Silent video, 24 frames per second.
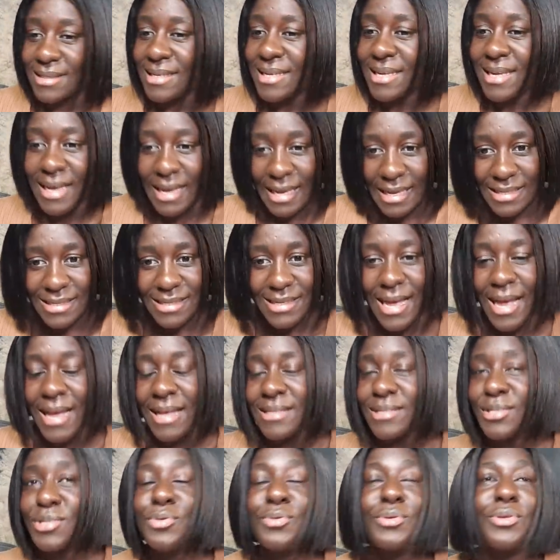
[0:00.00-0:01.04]
Yes,
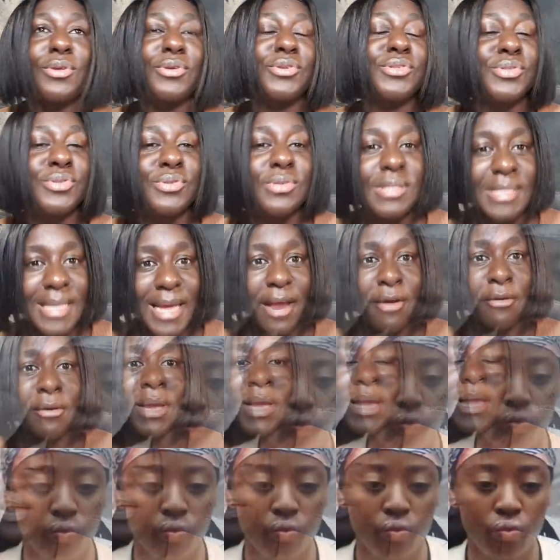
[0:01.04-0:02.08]
and kudos to
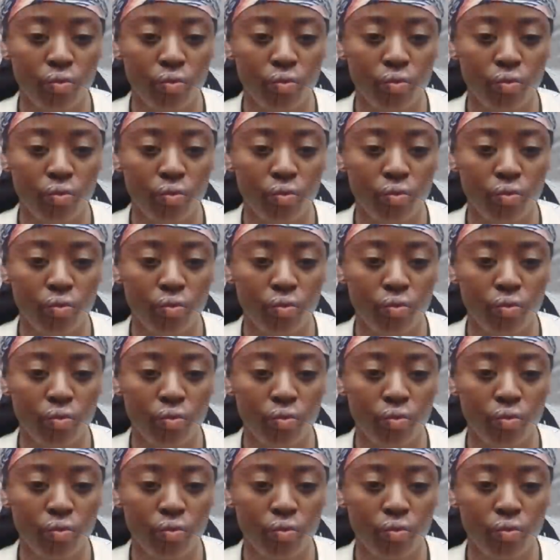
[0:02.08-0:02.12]
Terry,